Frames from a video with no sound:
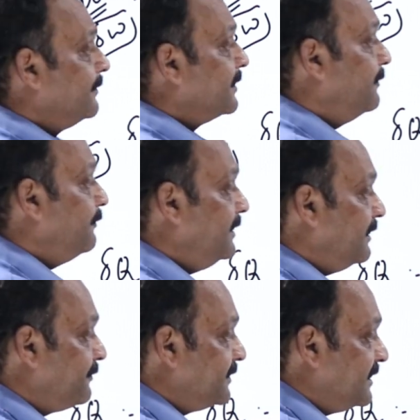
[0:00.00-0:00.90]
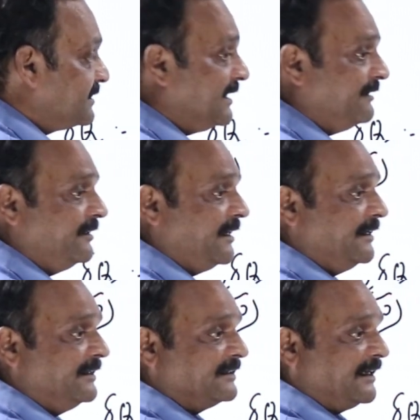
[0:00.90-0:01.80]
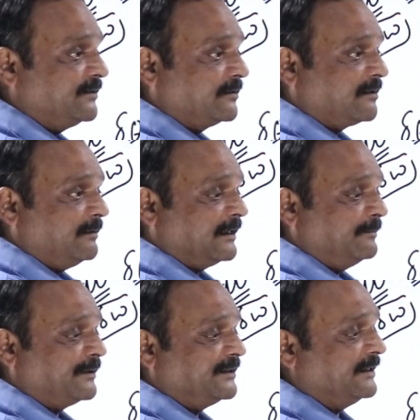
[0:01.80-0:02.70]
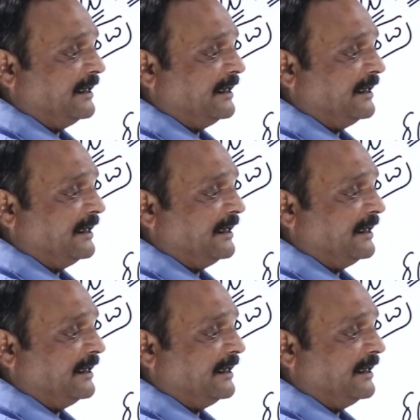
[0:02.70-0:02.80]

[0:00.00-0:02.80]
If Vf is less than Vi, it is isothermal compression.